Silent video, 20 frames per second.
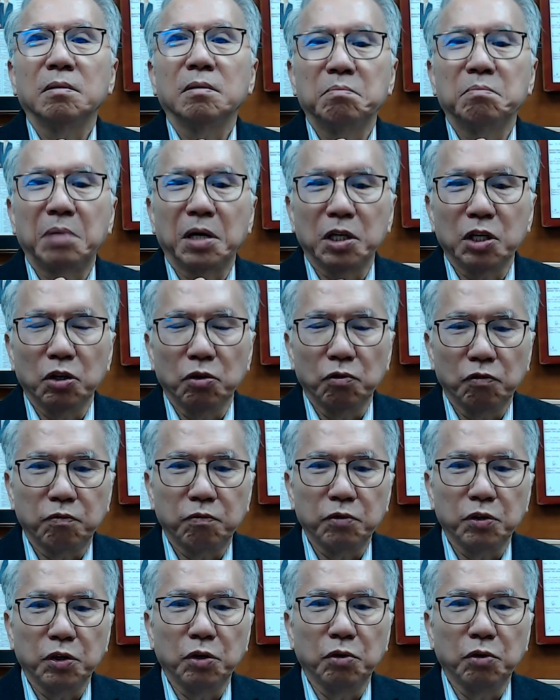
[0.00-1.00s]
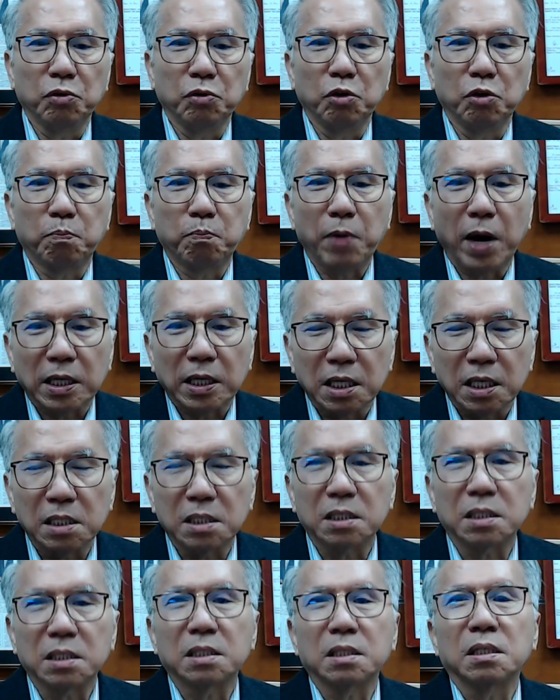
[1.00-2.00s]
but you
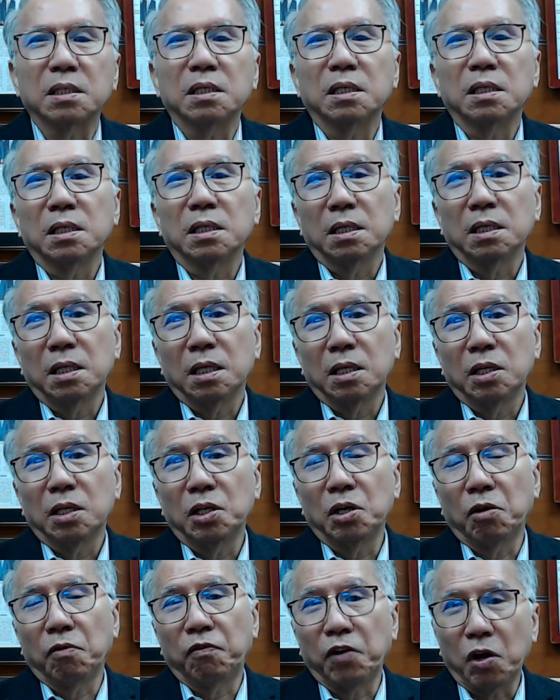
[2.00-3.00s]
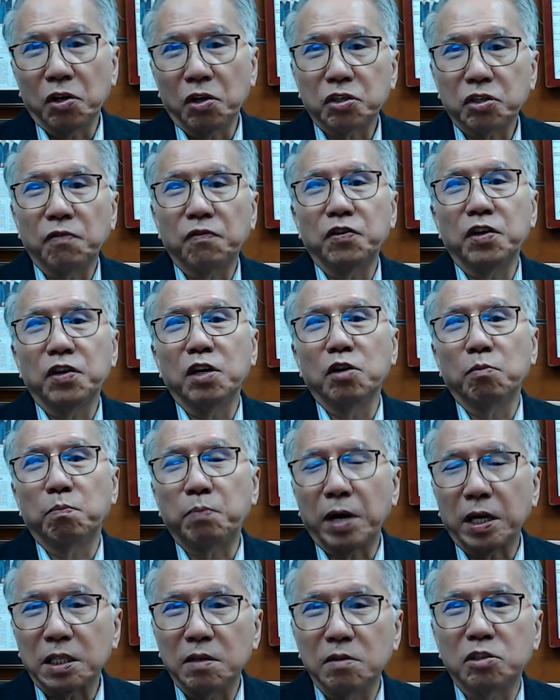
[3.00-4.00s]
practice your philosophy, you
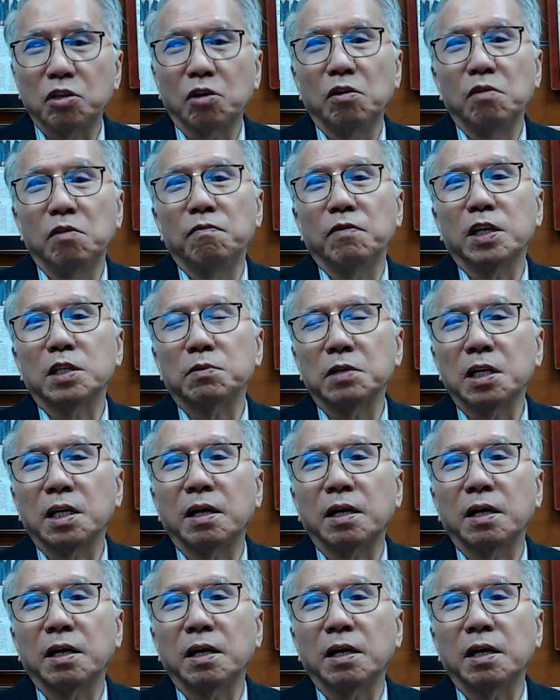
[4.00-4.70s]
practice your investment